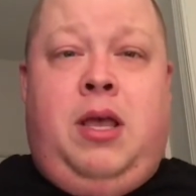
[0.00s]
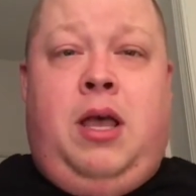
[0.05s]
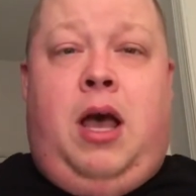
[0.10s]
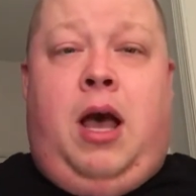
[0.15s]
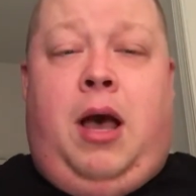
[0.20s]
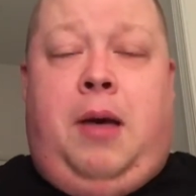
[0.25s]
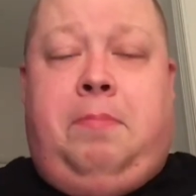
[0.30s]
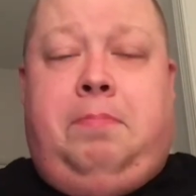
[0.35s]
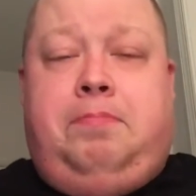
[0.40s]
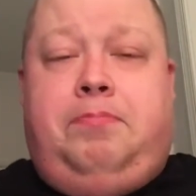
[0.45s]

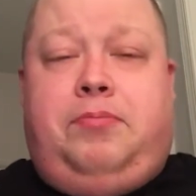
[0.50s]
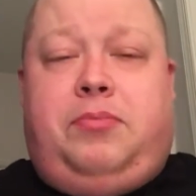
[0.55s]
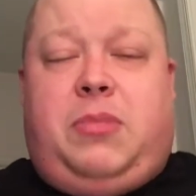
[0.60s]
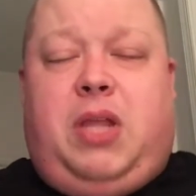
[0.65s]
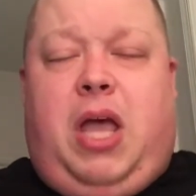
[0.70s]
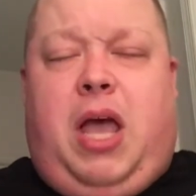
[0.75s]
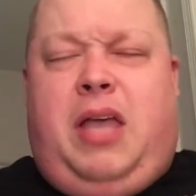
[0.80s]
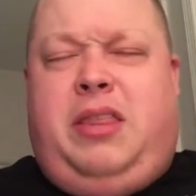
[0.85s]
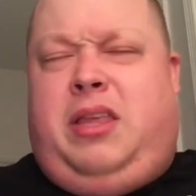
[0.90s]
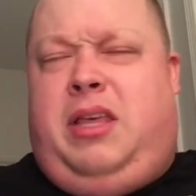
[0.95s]

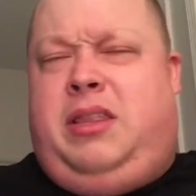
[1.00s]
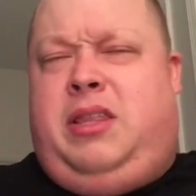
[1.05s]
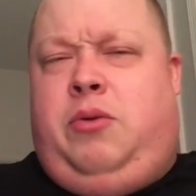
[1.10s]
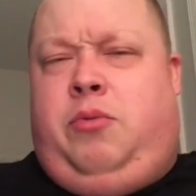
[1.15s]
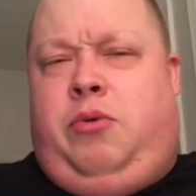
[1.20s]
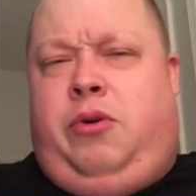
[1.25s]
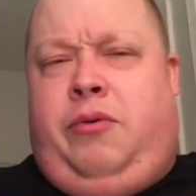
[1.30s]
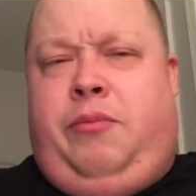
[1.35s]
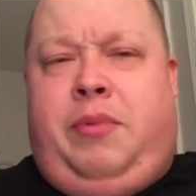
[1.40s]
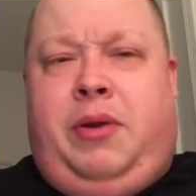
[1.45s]
I thought that
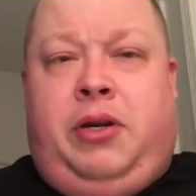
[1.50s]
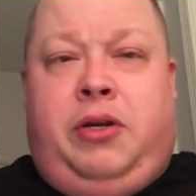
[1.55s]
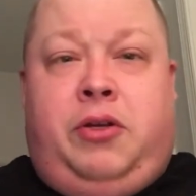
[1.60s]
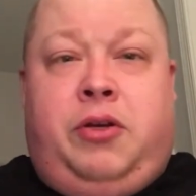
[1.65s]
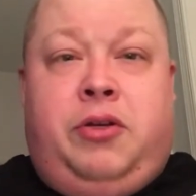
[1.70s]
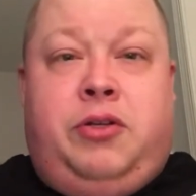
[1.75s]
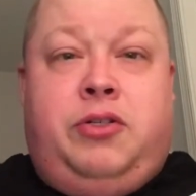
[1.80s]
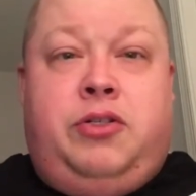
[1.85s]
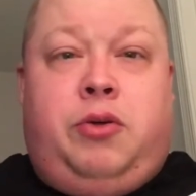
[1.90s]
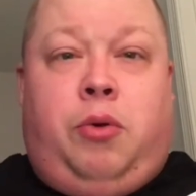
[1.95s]
would have been
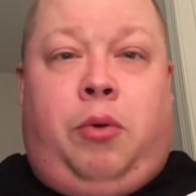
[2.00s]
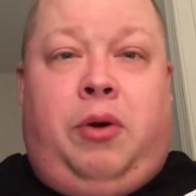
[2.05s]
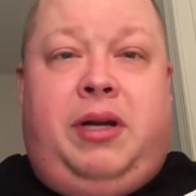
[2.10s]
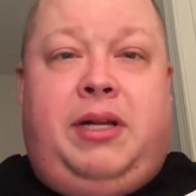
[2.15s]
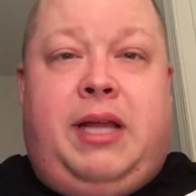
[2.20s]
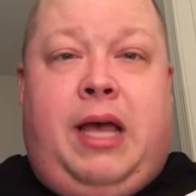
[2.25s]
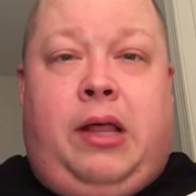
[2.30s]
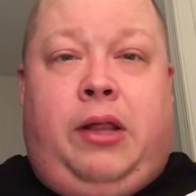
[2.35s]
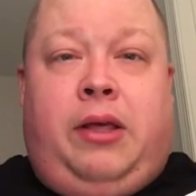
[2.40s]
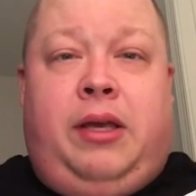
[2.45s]
good
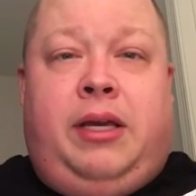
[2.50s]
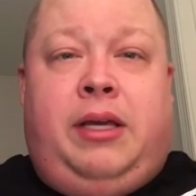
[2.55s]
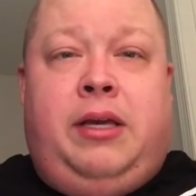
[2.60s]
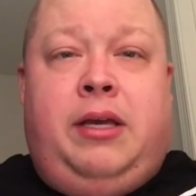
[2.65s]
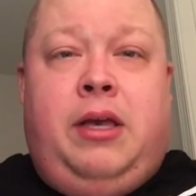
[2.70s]
storytelling.